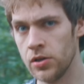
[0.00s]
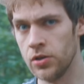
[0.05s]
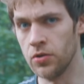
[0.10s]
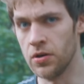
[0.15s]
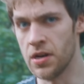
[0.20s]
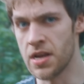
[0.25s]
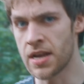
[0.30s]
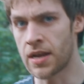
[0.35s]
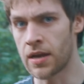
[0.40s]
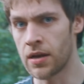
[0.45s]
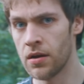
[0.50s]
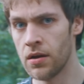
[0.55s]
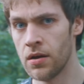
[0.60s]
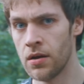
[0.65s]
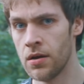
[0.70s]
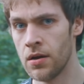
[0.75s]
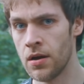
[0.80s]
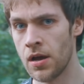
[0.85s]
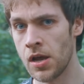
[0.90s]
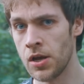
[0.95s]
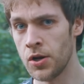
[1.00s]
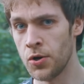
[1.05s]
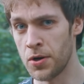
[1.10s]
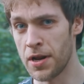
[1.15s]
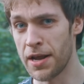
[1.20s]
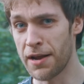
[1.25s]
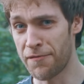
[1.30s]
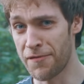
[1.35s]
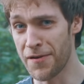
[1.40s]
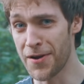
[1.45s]
Unique.
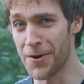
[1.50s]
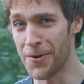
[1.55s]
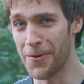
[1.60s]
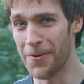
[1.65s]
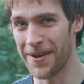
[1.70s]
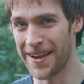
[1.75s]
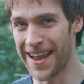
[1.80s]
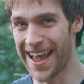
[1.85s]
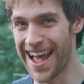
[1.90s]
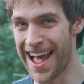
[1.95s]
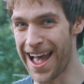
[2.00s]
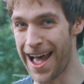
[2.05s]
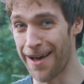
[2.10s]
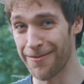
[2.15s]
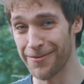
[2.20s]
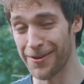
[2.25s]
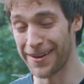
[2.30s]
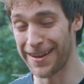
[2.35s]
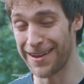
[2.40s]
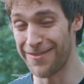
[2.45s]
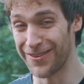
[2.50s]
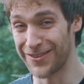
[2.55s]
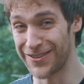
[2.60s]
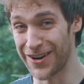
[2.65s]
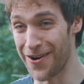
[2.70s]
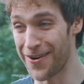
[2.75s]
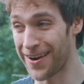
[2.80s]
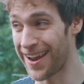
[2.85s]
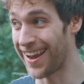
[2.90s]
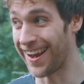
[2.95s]
Unique feel. Yeah, I'm not even
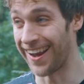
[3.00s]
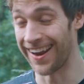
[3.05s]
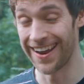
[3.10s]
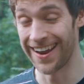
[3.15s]
joking.